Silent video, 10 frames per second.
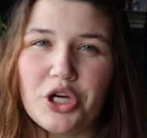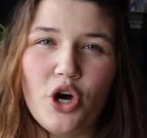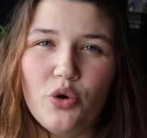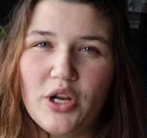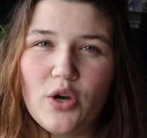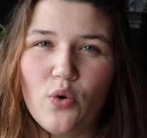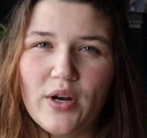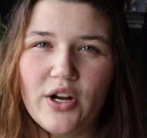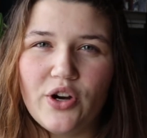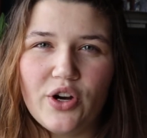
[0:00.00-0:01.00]
coating
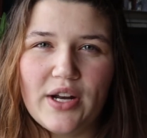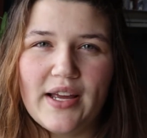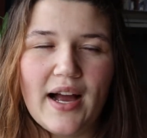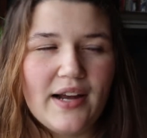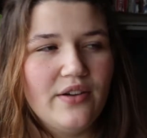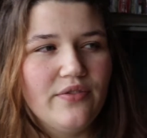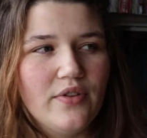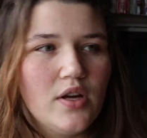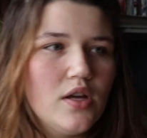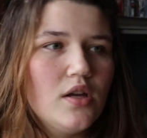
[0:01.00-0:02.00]
on there or any kind of,
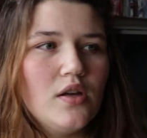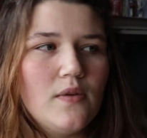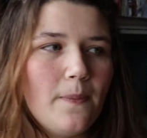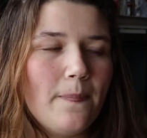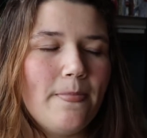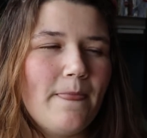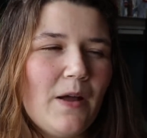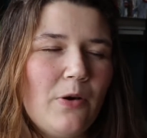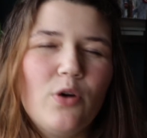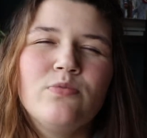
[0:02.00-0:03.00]
I
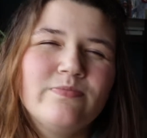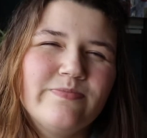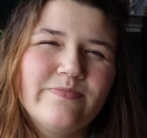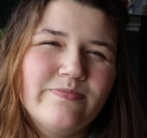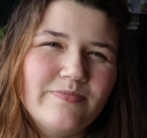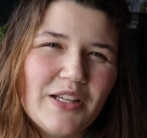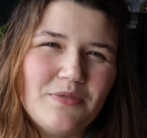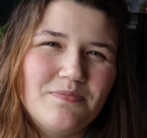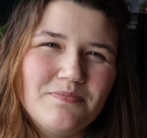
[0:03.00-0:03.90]
don't know, like